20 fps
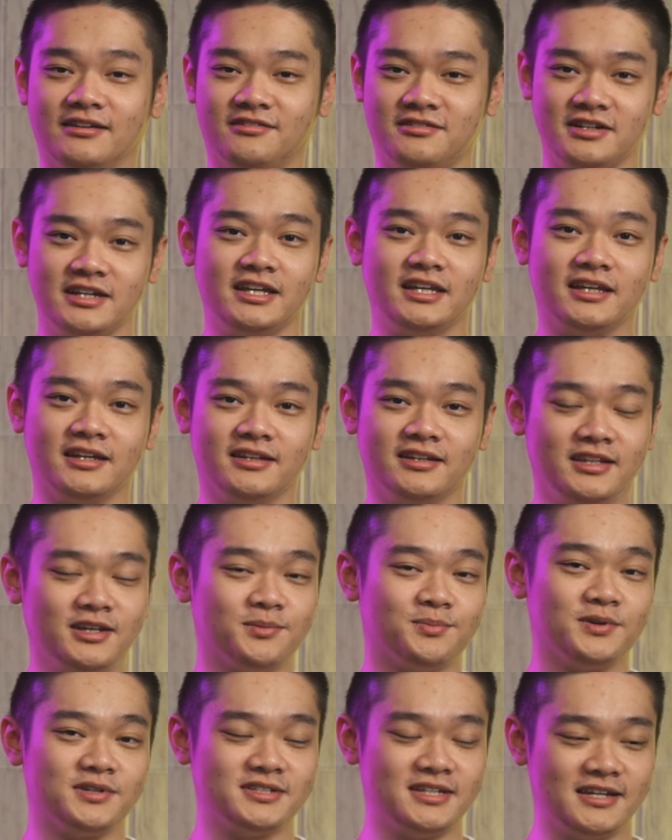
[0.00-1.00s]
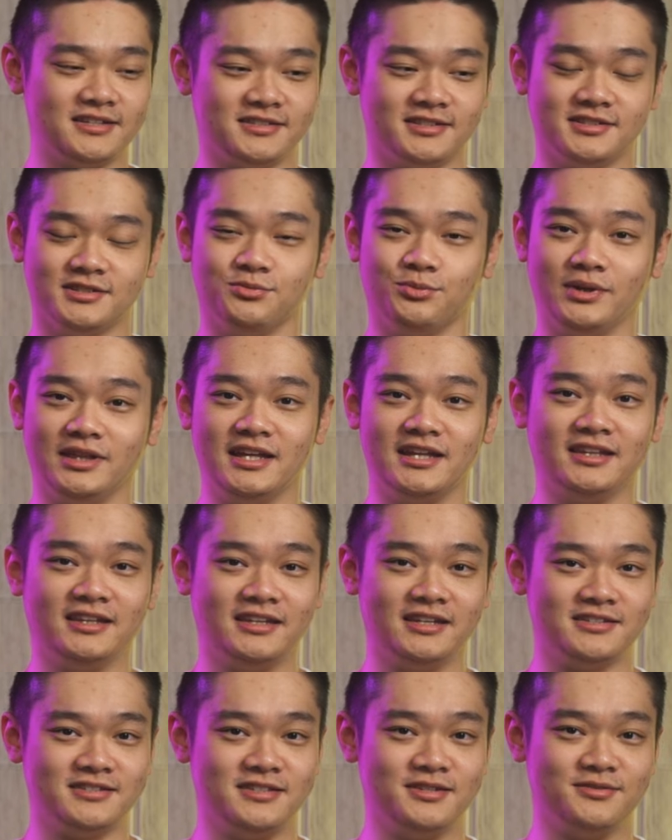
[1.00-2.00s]
three new processors
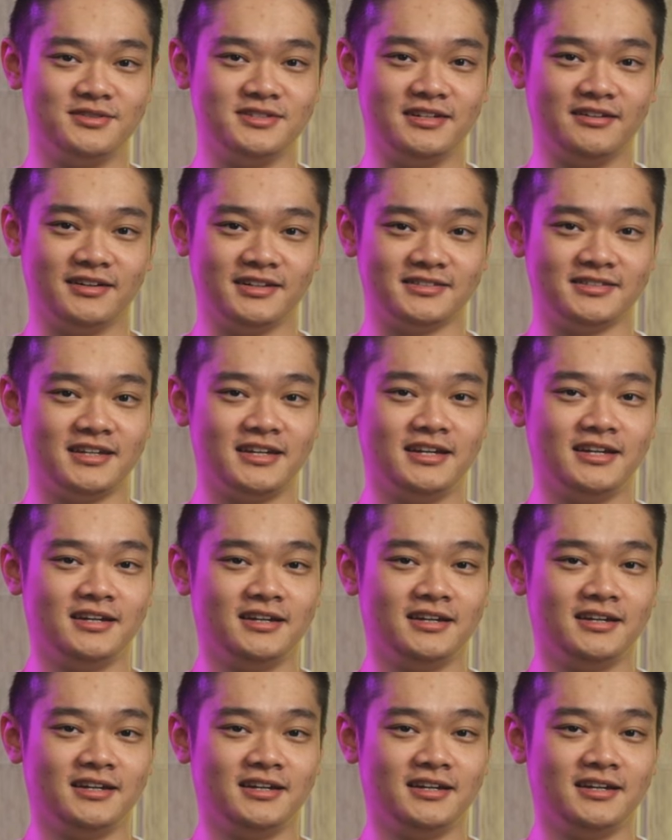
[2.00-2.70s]
within this new series.